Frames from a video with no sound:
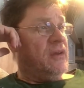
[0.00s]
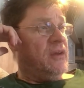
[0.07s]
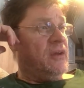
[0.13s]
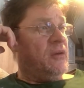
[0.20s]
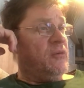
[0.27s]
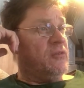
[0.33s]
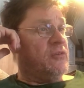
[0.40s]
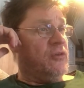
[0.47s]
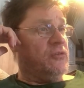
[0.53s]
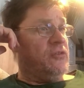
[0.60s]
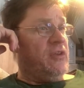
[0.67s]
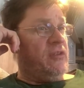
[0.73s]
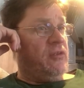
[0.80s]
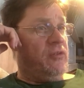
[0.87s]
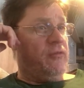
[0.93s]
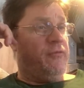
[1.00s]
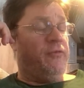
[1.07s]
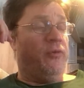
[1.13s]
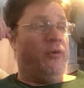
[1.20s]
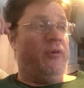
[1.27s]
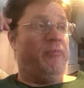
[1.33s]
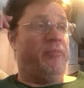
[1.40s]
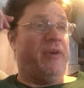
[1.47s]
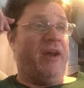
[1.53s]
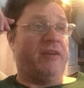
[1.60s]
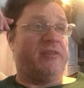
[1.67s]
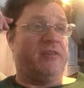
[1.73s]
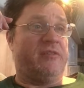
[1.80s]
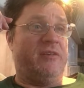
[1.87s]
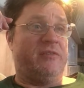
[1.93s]
I was continuing the form
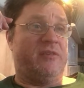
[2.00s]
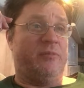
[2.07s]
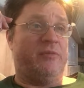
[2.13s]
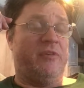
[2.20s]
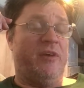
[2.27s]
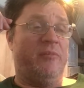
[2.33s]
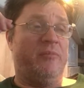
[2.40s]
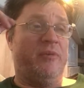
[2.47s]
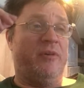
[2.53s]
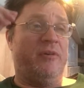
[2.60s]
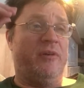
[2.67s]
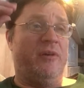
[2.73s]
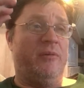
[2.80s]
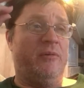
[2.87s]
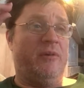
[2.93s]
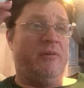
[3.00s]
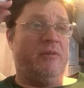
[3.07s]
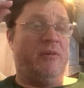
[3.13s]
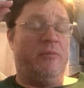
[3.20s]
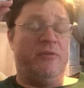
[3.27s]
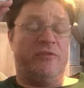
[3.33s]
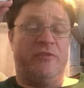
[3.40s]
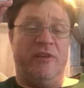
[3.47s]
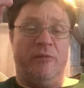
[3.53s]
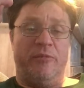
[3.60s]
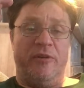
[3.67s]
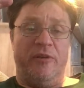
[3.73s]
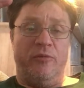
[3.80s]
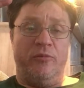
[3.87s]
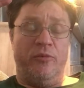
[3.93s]
practice in September. It was still
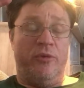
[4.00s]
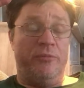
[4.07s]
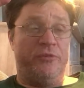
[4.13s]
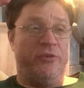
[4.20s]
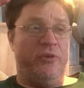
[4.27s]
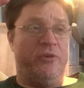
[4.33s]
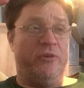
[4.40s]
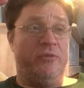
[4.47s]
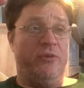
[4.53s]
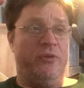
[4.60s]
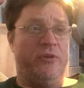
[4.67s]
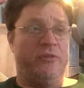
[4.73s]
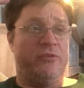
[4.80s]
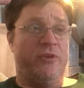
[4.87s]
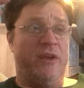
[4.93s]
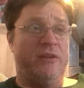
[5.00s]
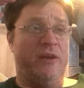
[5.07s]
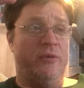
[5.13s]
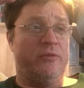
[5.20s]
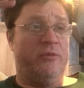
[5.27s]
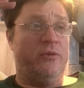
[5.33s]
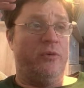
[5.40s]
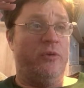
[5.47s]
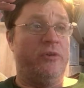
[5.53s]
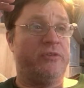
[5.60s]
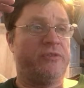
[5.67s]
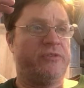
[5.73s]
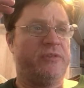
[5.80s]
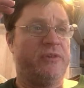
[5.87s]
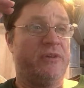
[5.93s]
pretty warm, so you can train
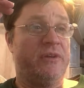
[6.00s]
outdoors.